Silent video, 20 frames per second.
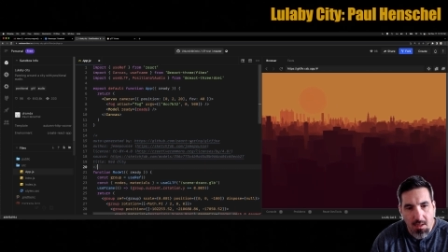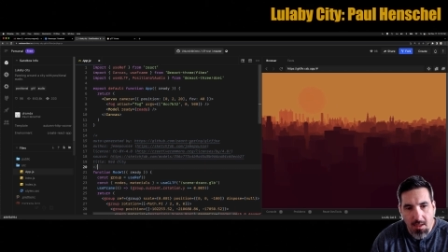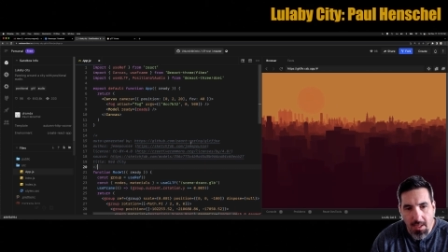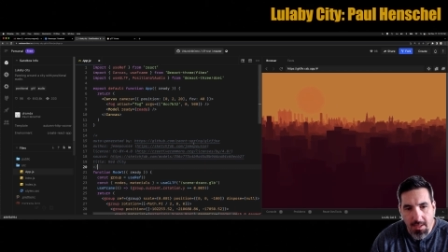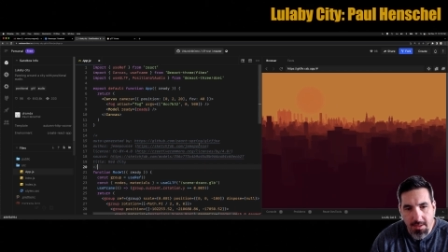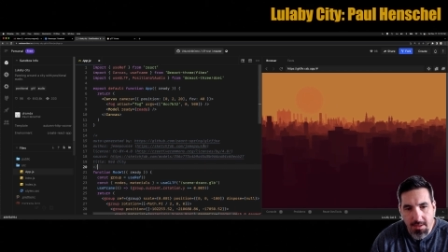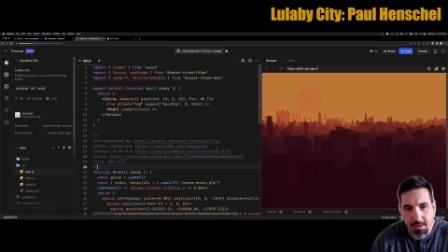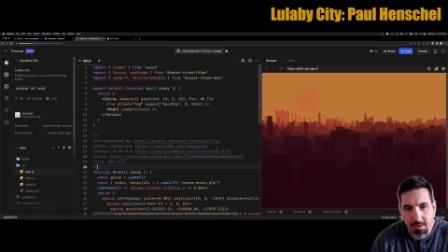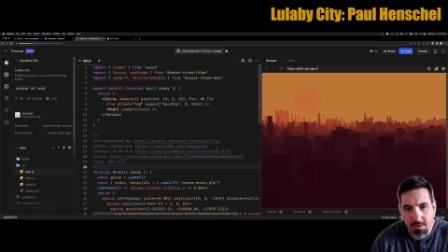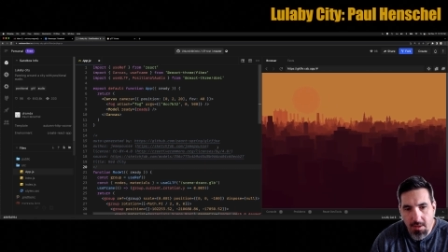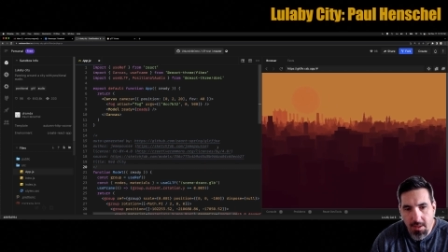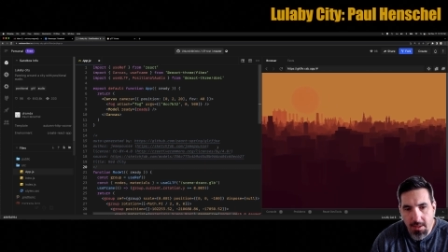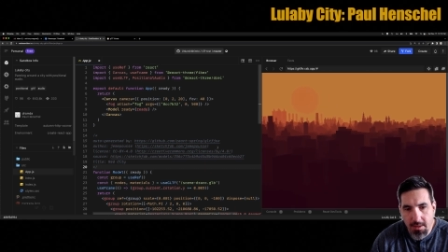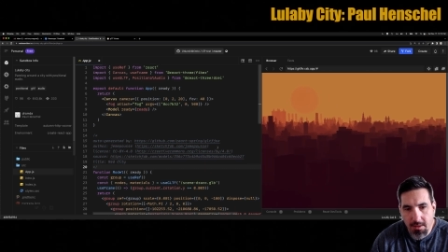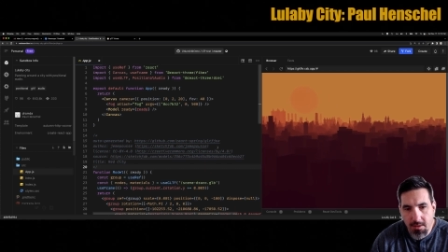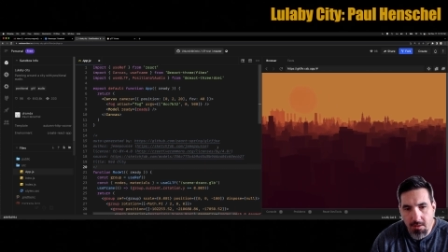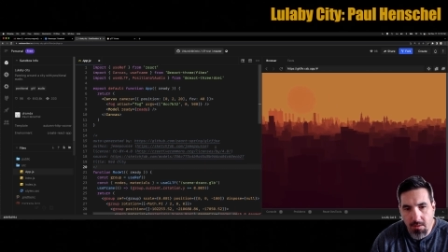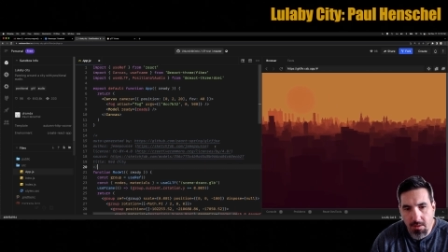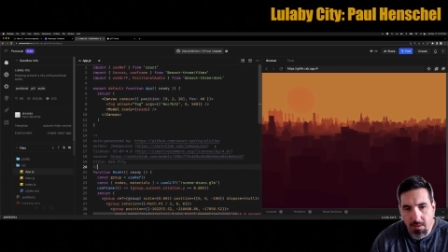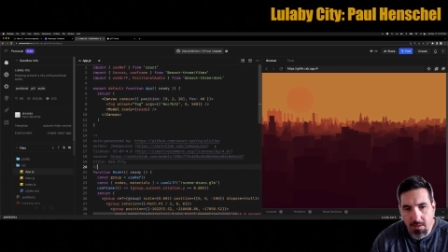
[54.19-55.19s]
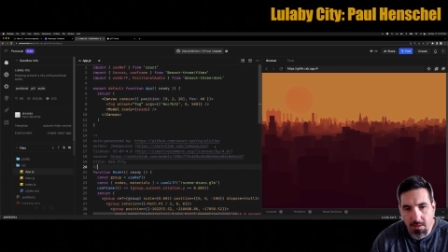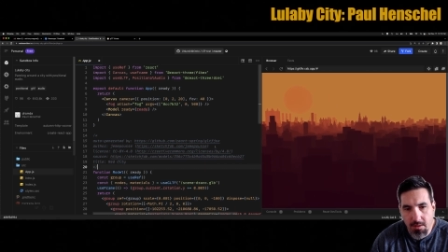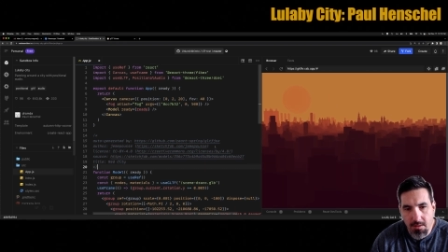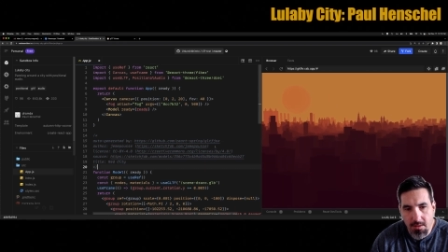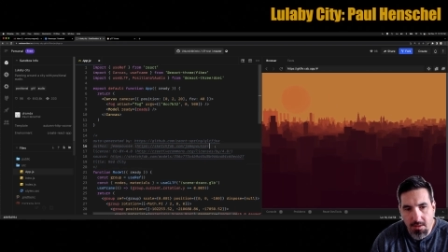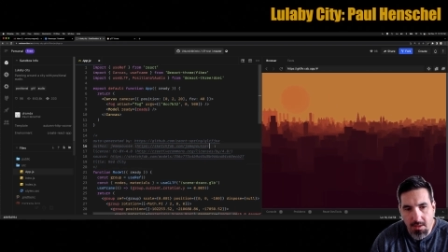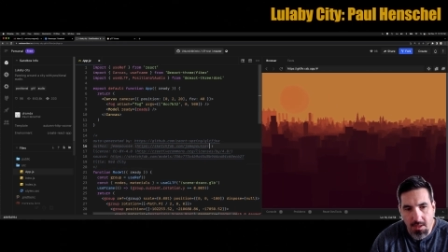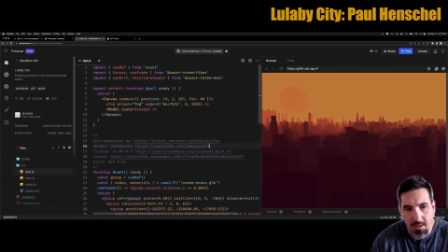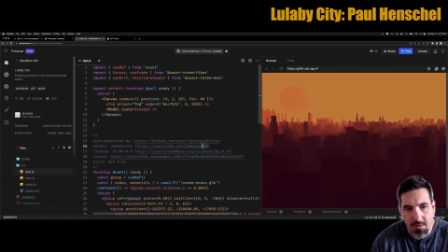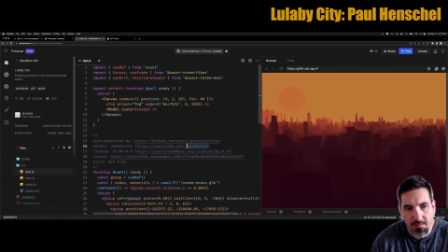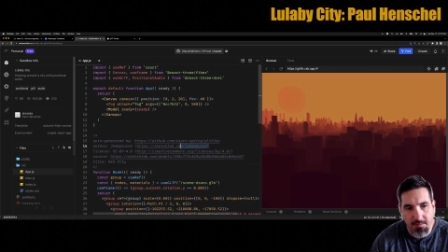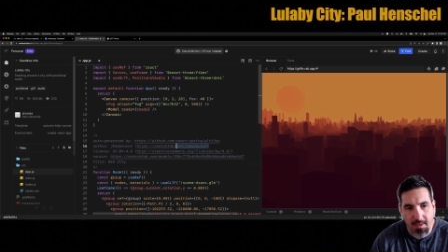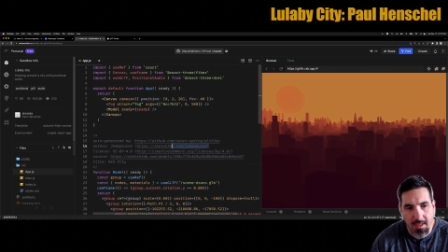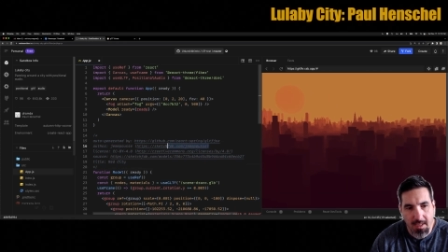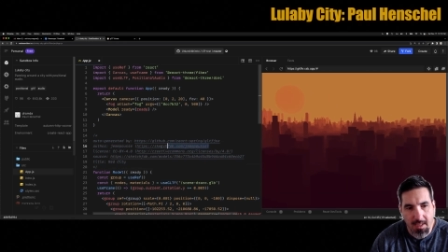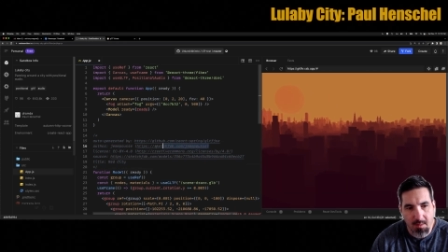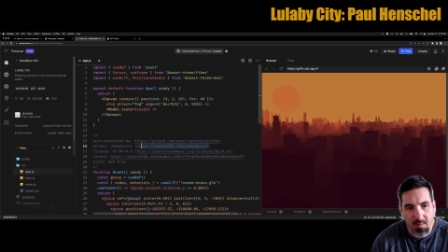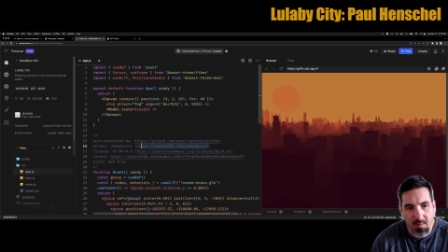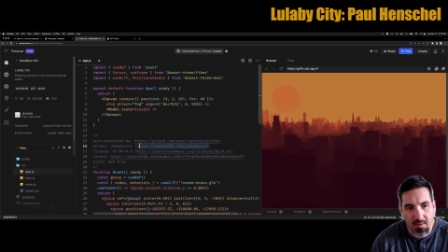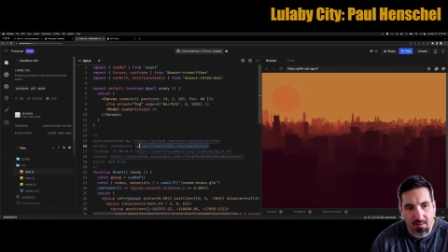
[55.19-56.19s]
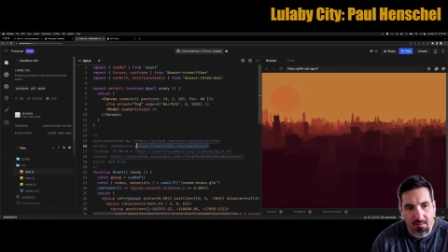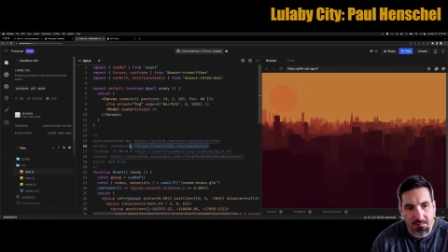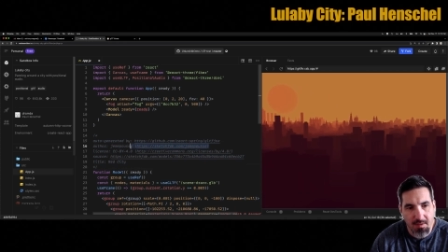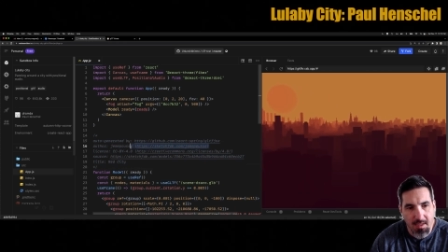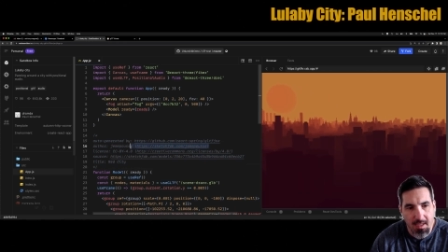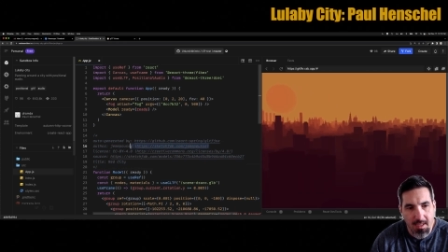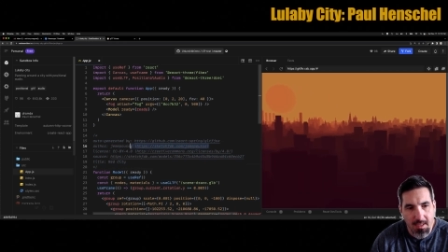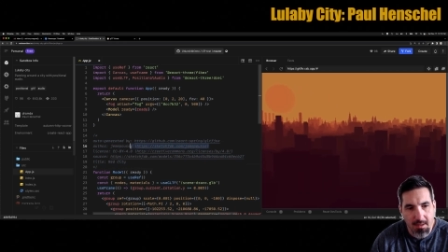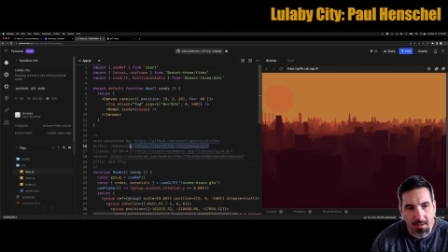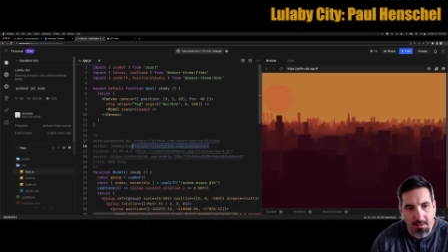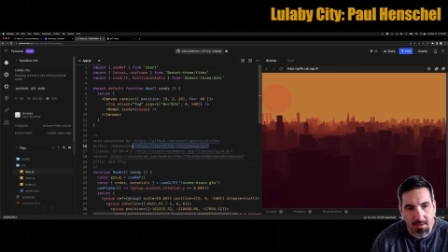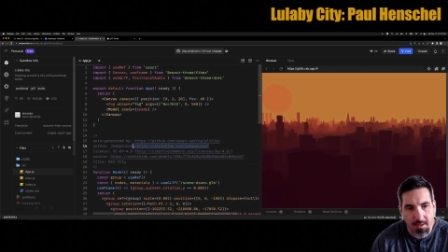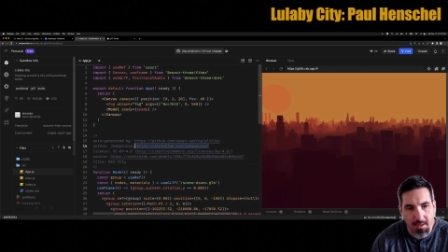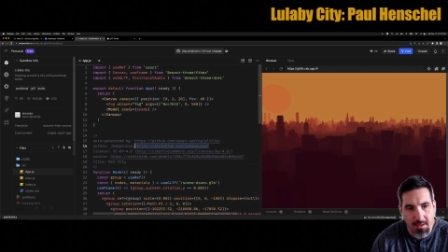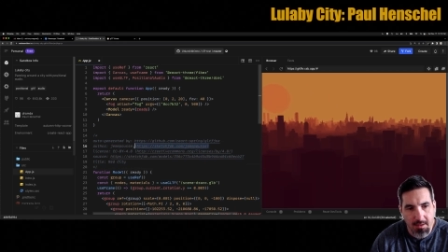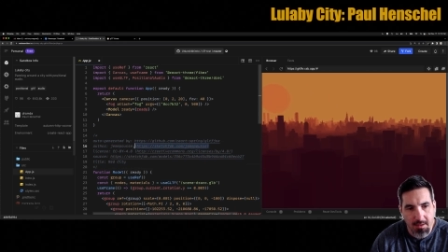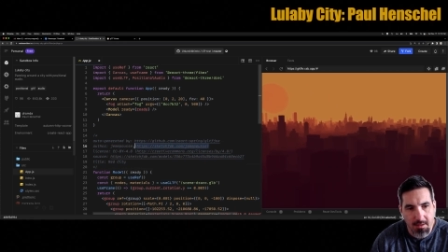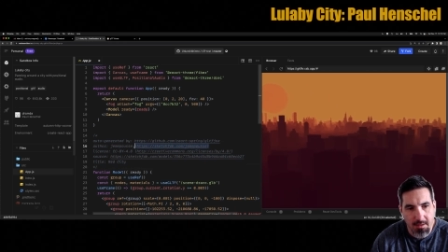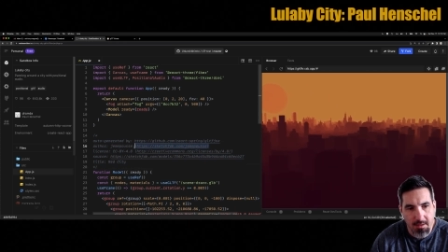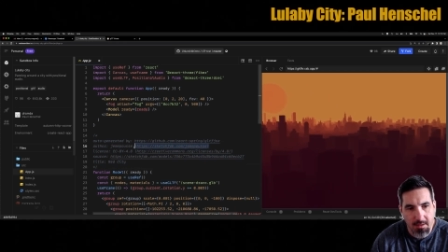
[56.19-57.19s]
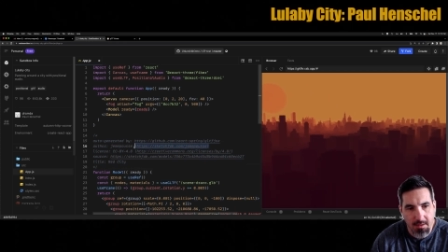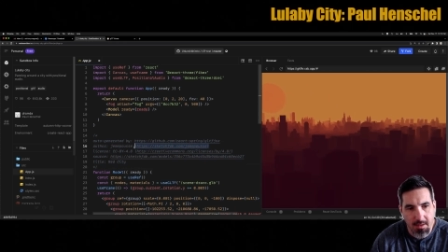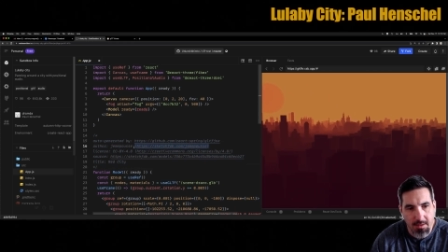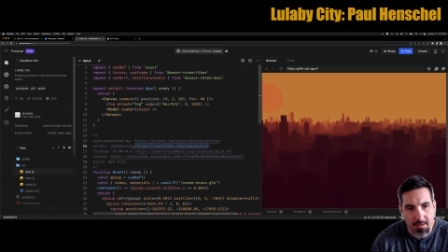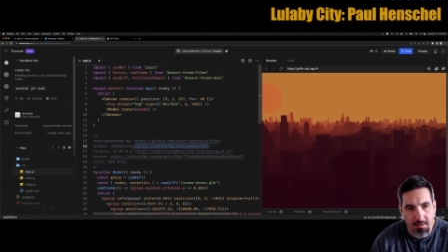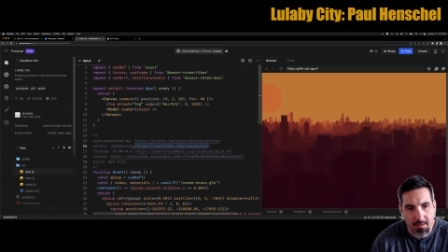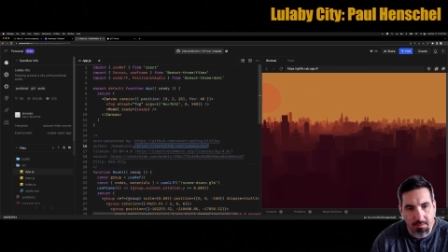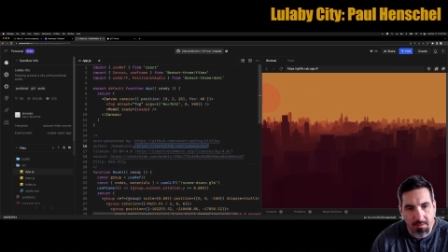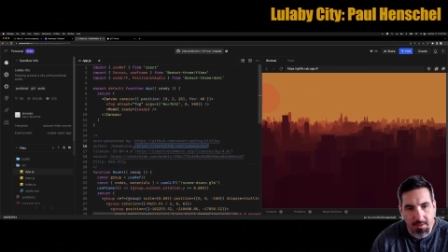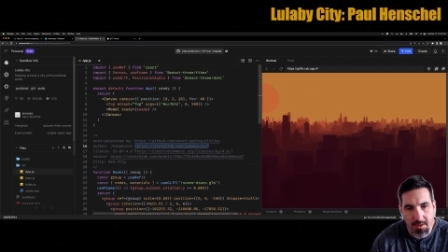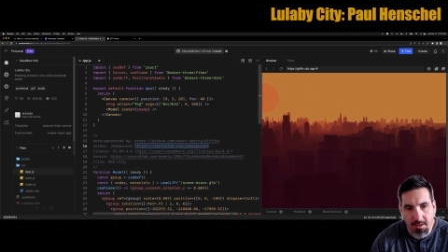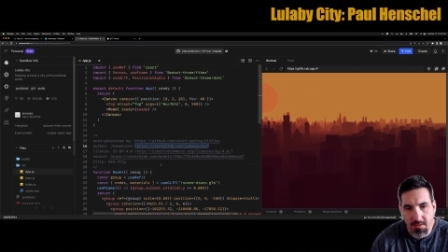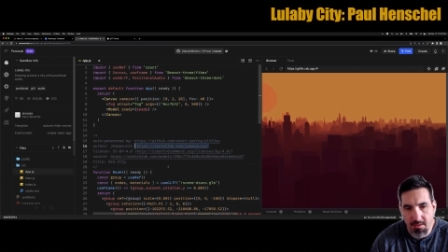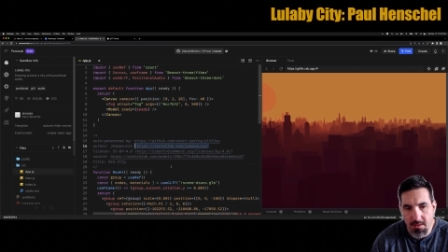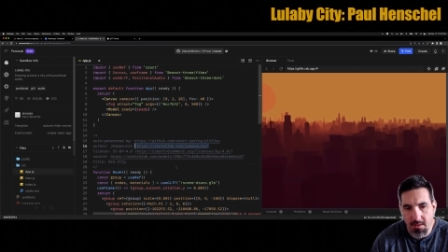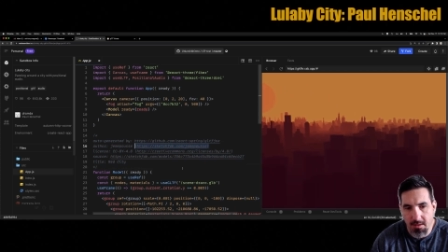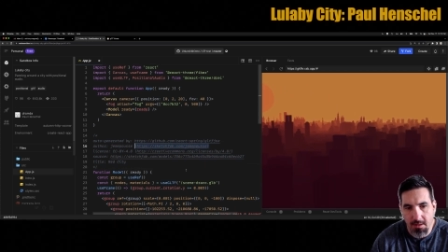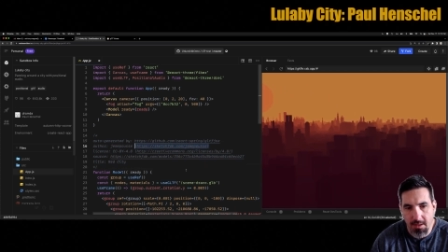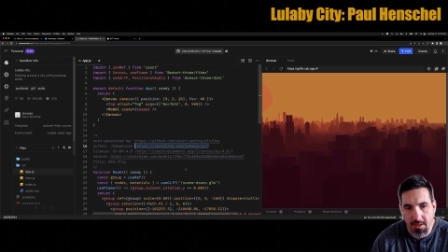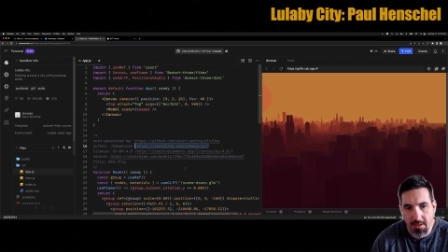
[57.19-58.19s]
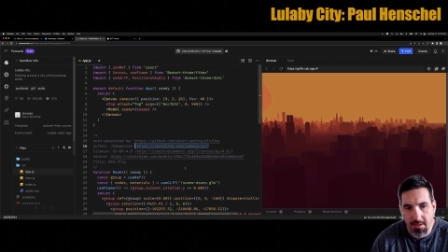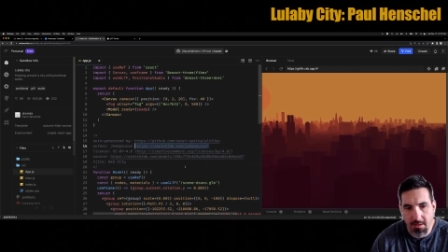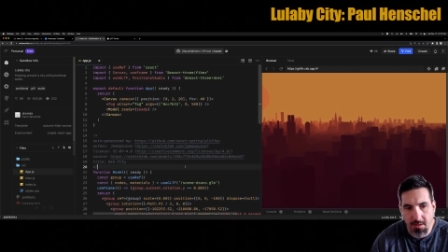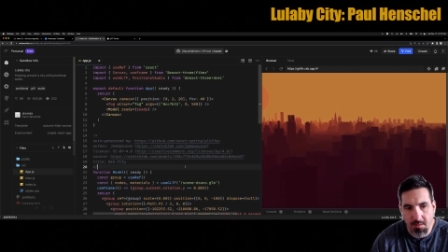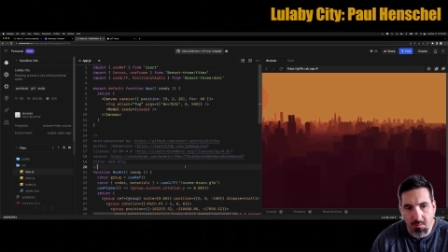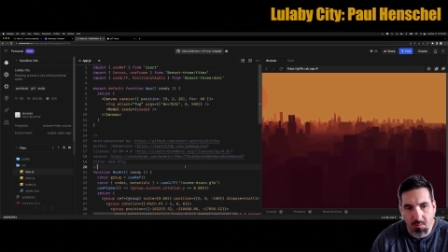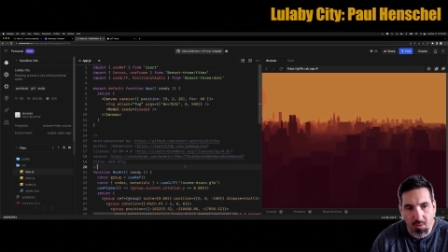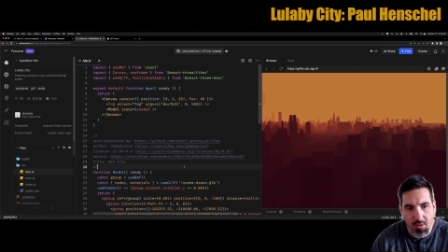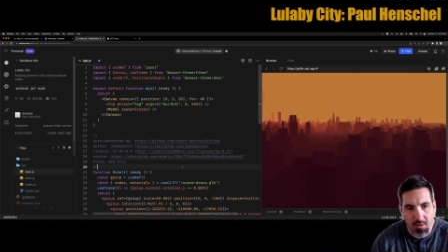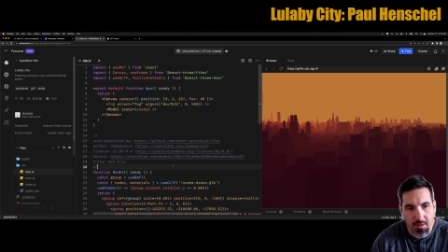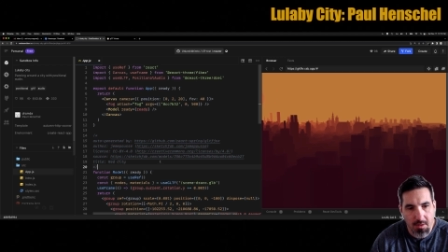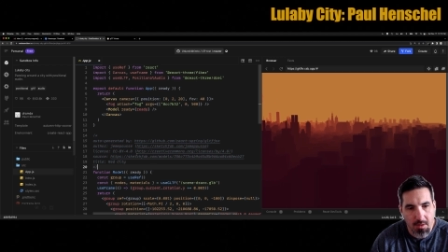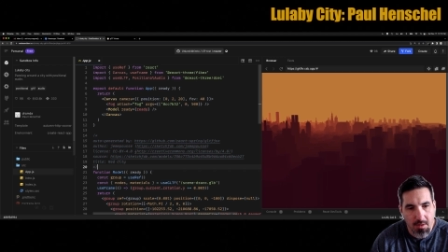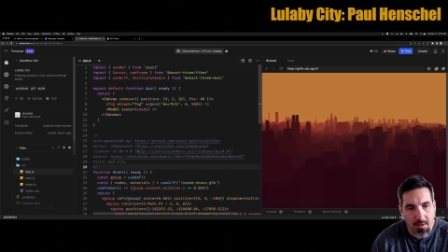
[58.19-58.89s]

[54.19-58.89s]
I did try and go to their Sketchfab file, and I, I don't think it's online anymore.